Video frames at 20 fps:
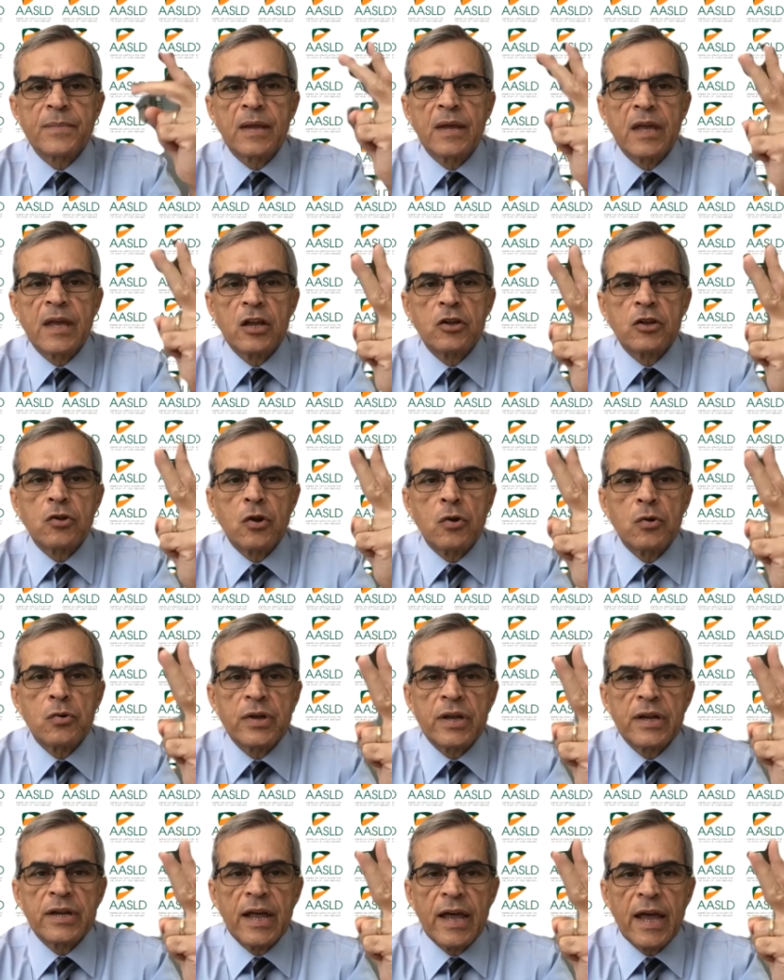
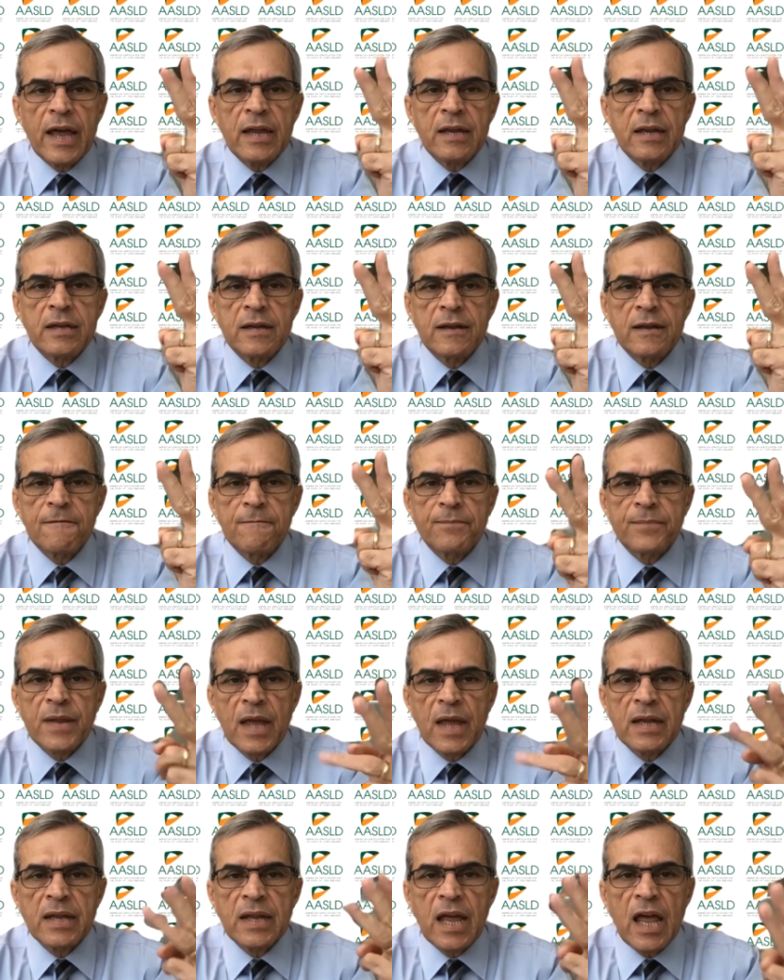interleukin 8,
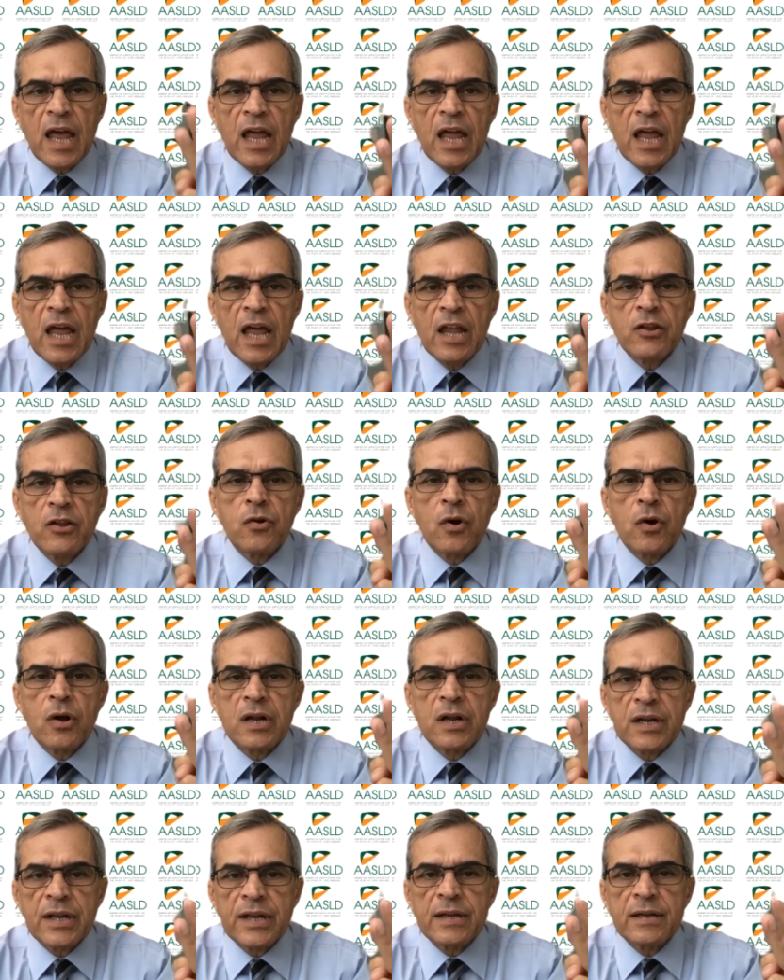and
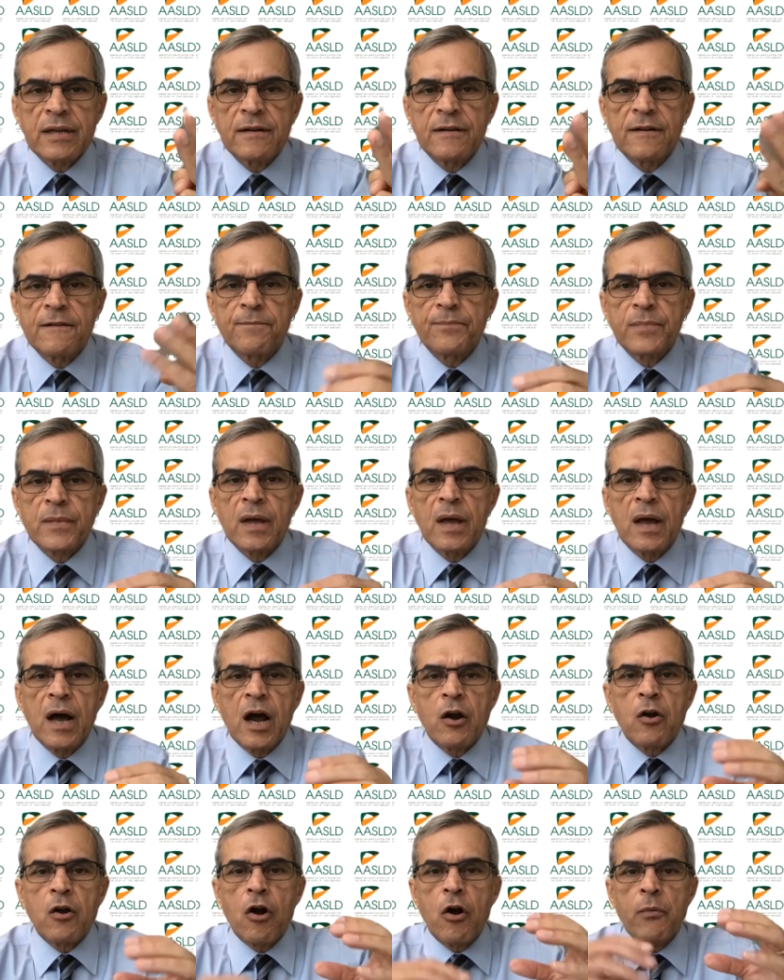endoglin are
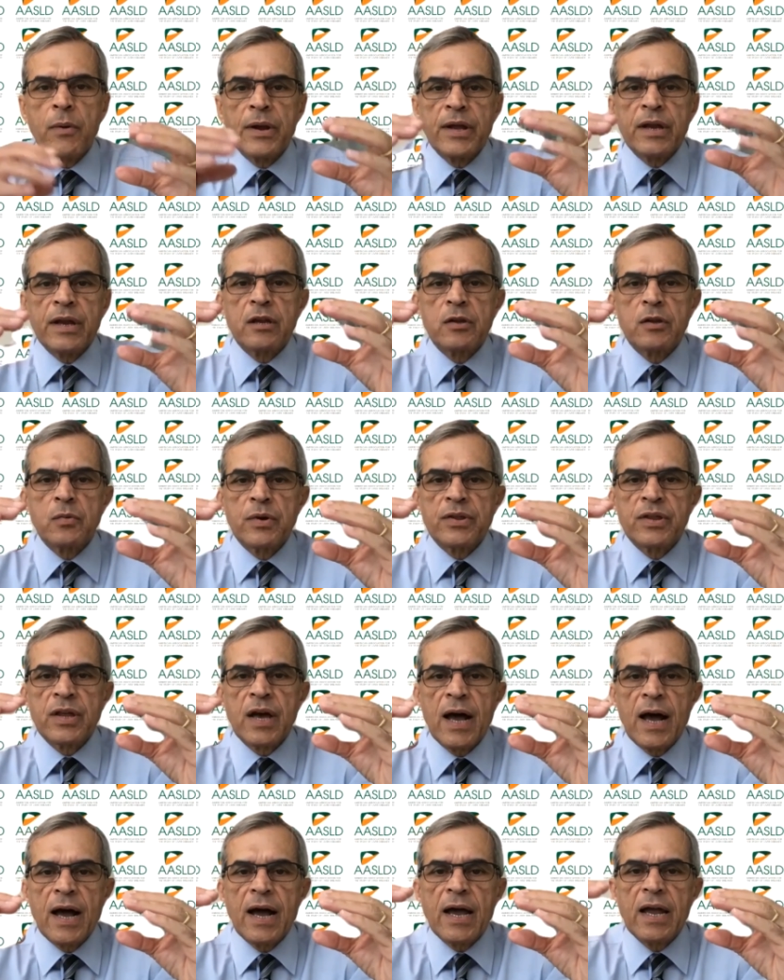correlated with
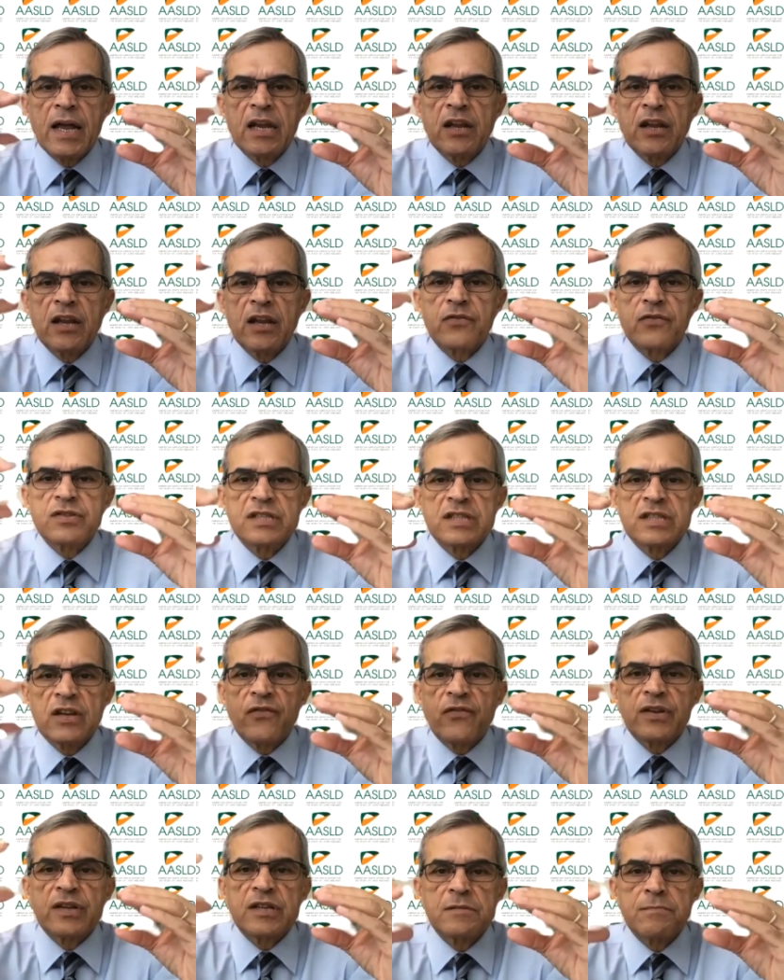high liver
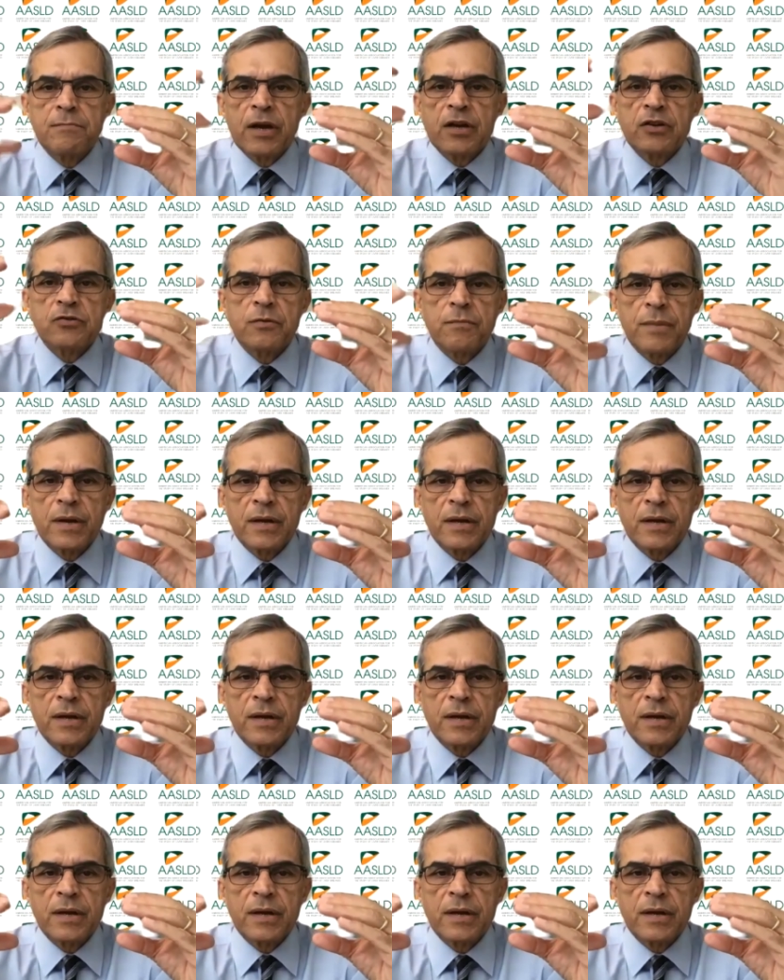stiffness measurement.